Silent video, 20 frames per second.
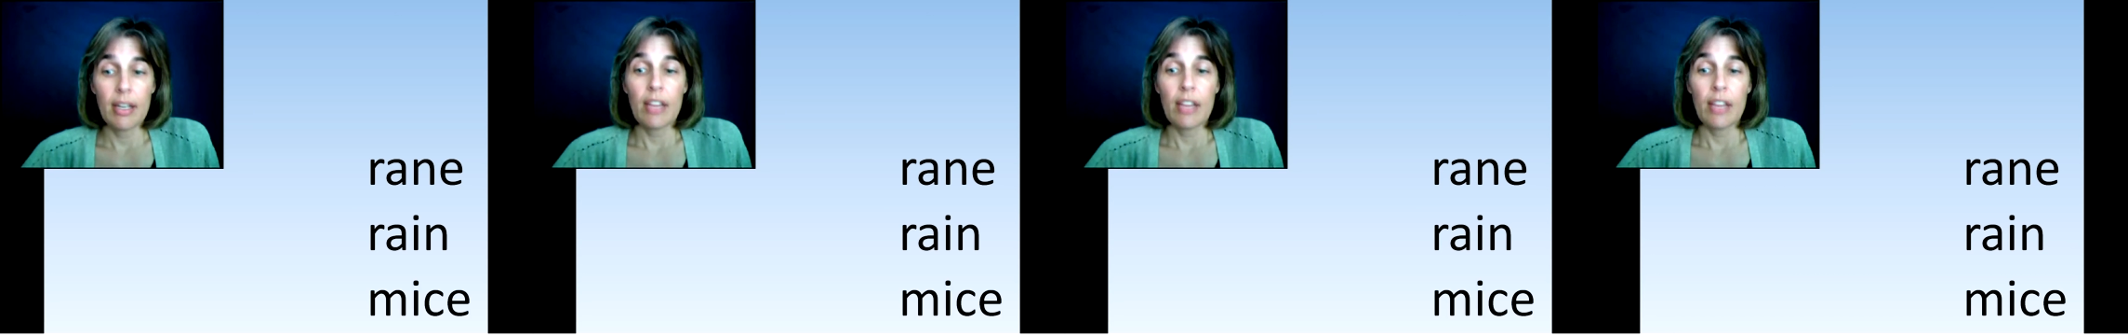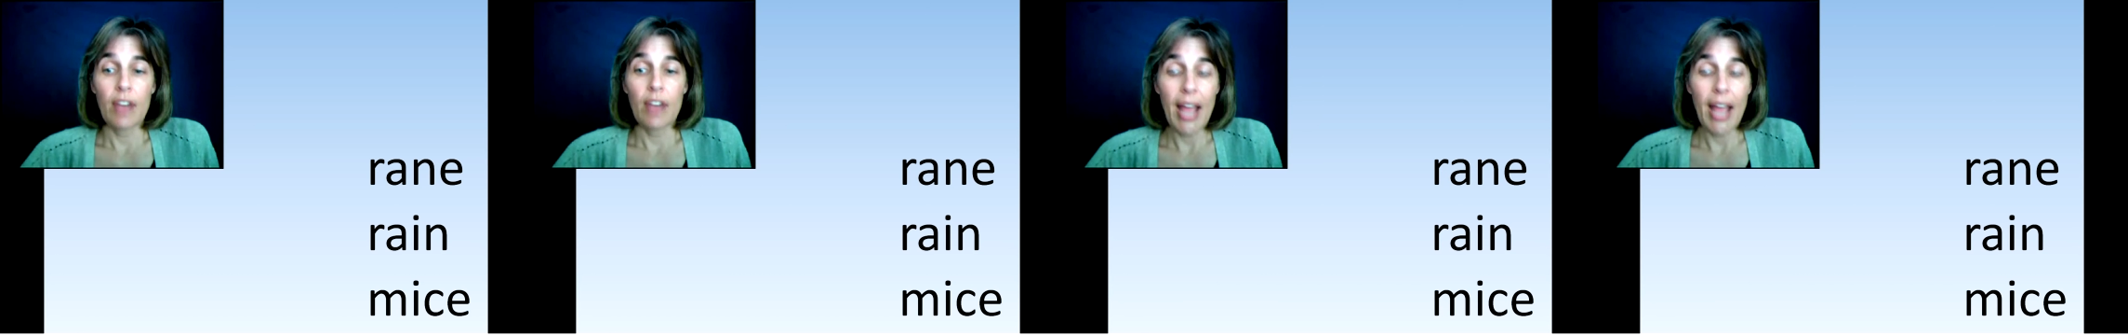
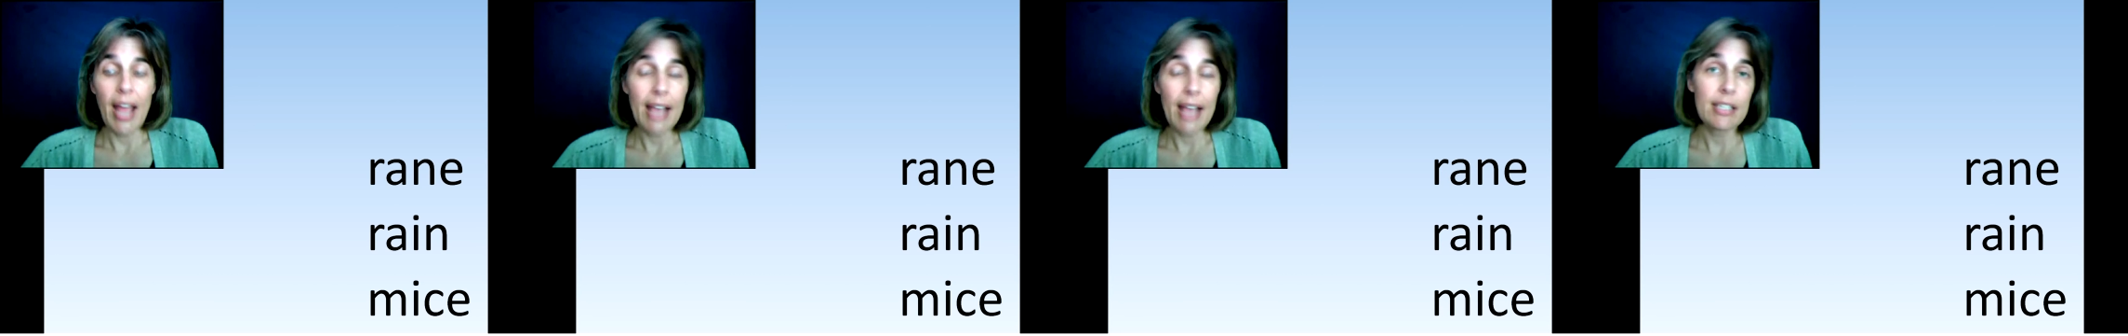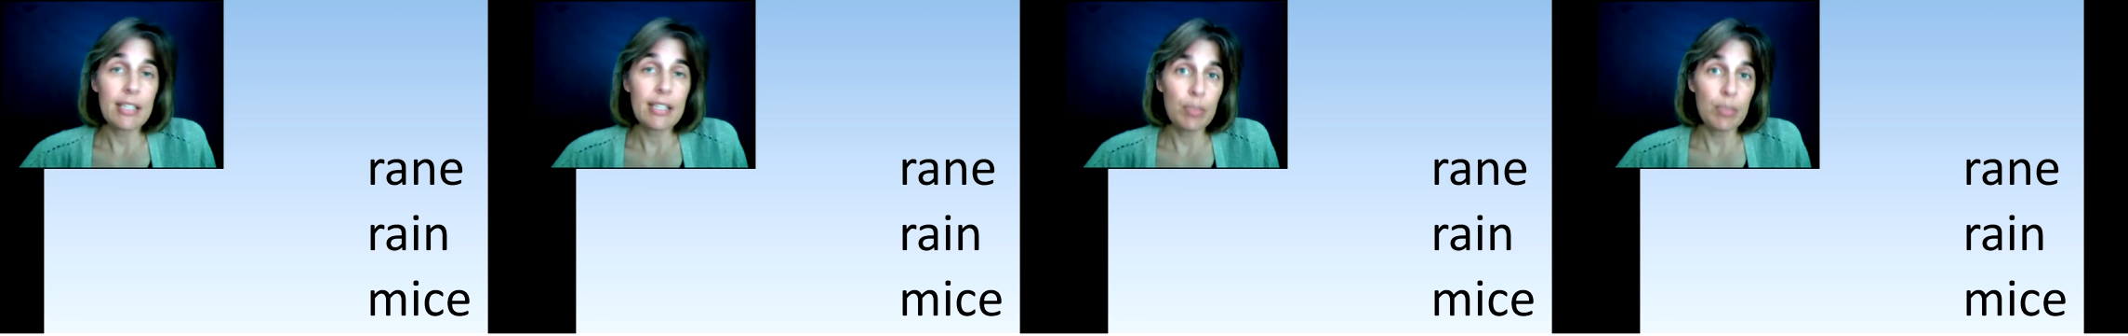there
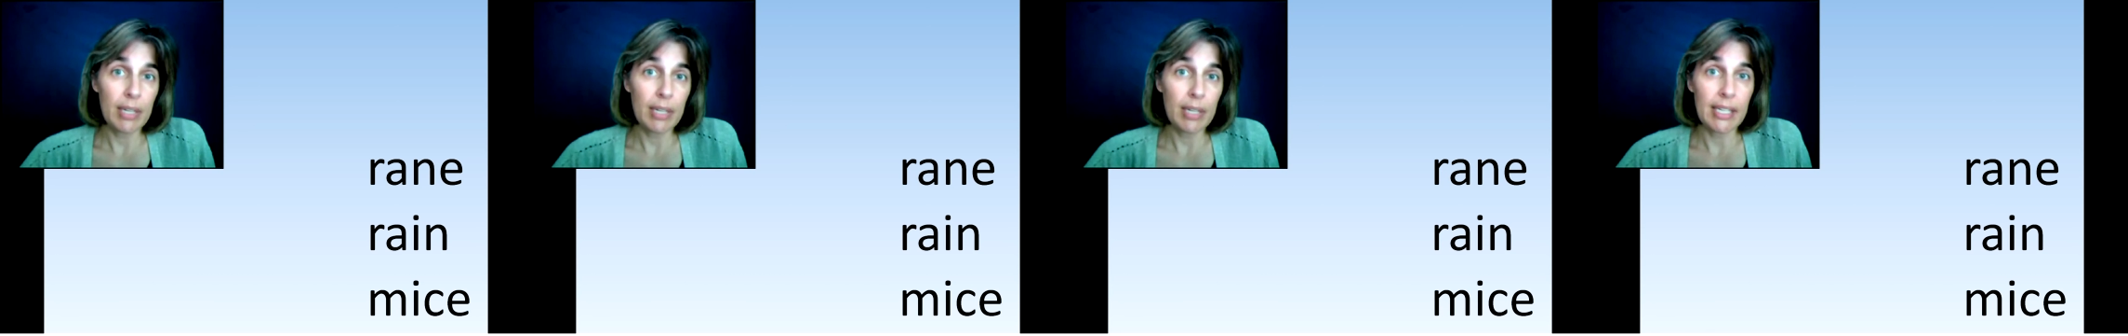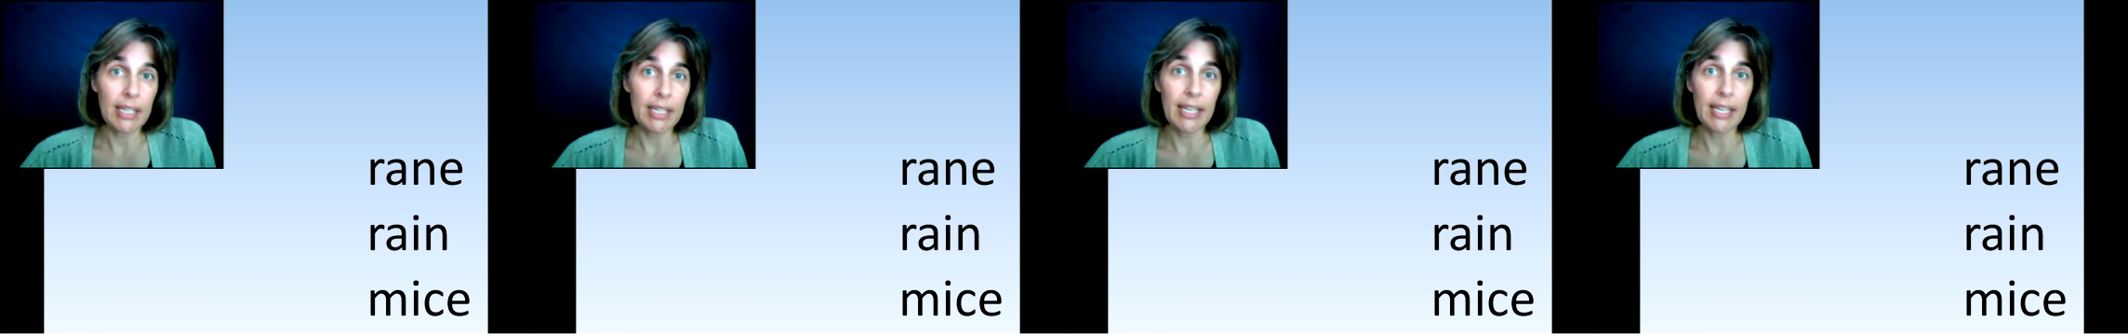has to be
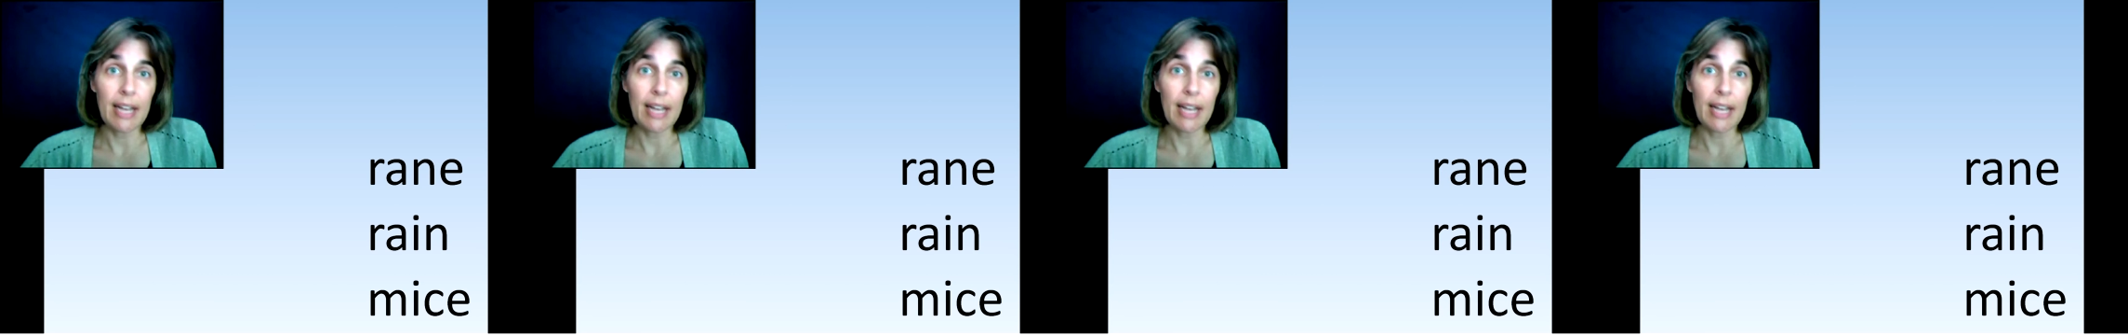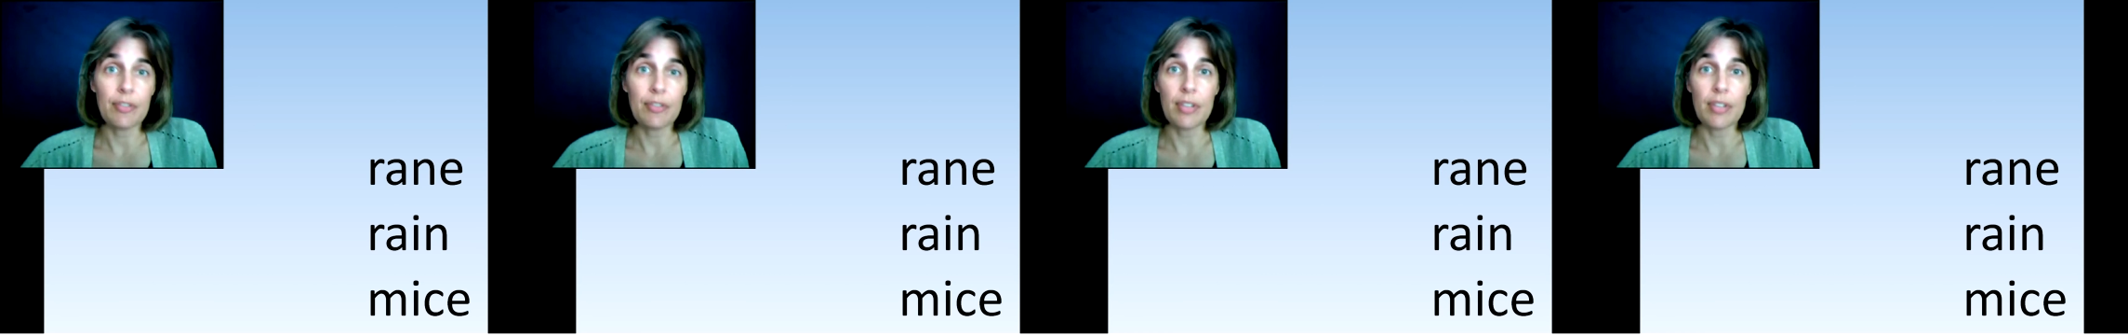an E
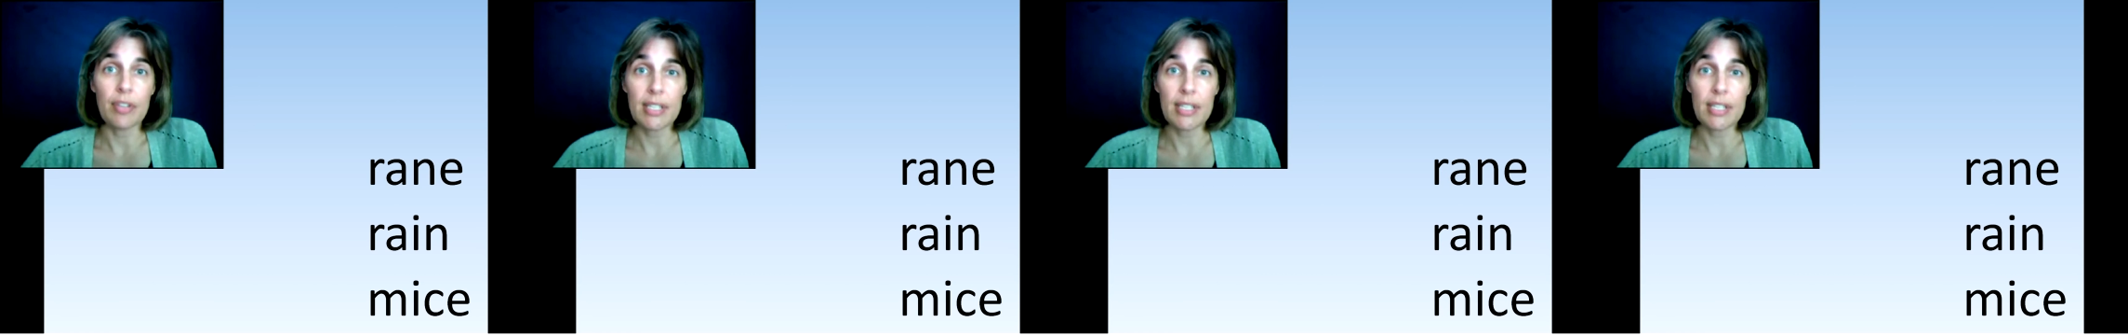after the